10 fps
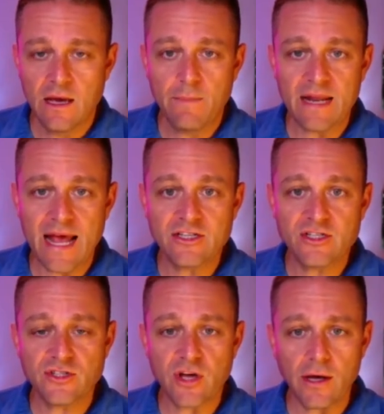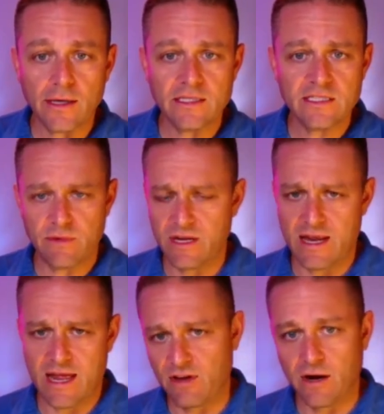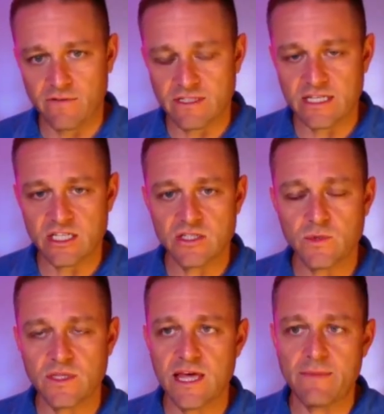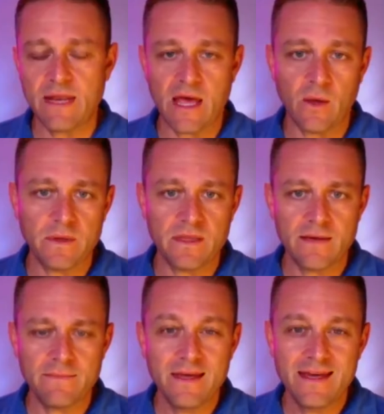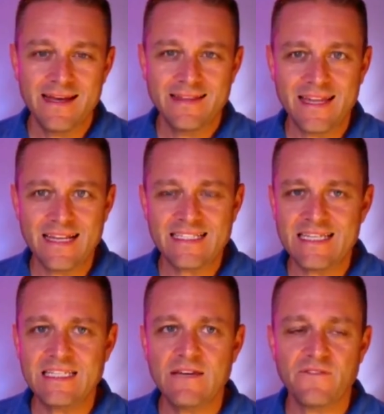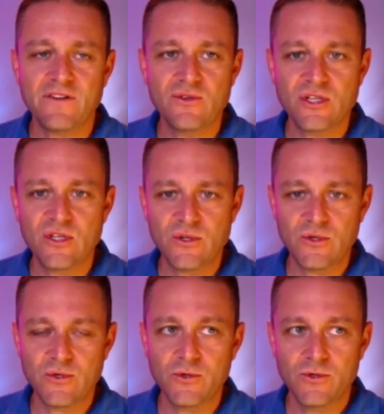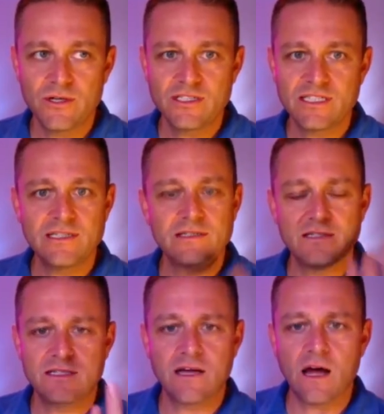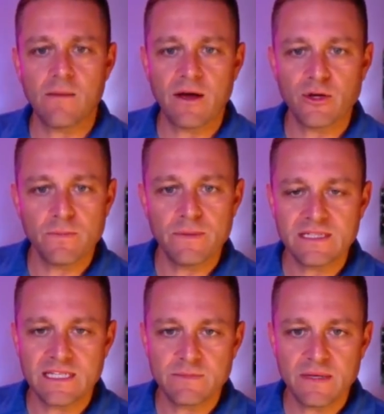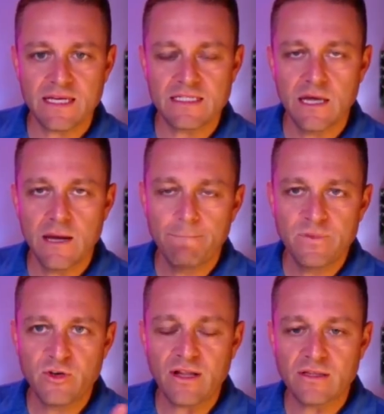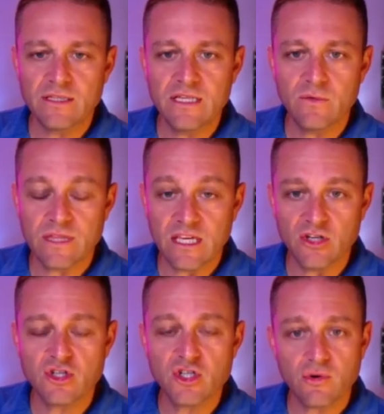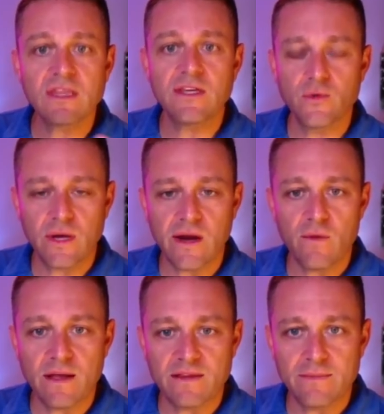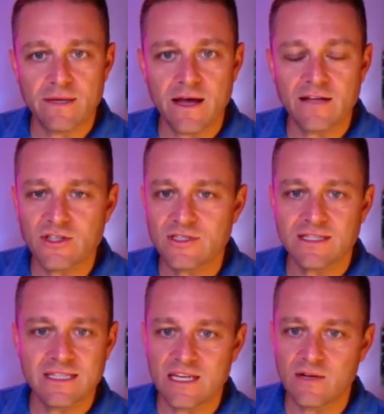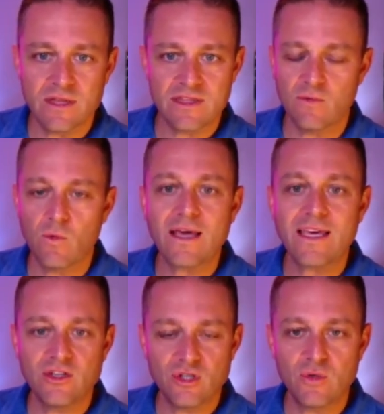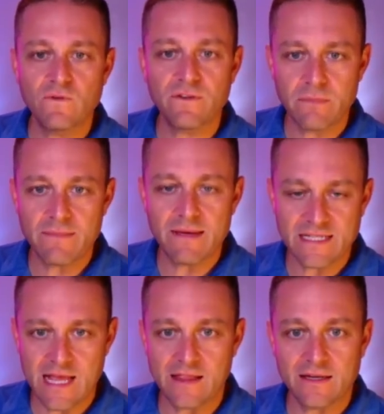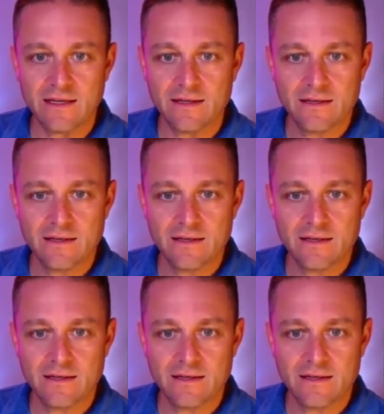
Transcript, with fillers: But as you're talking to somebody and having conversations with them and helping them, then it's easy for you to talk about your business because you're not leading with it. You're showing that you care about them and not just leading with the what can you do for me mentality.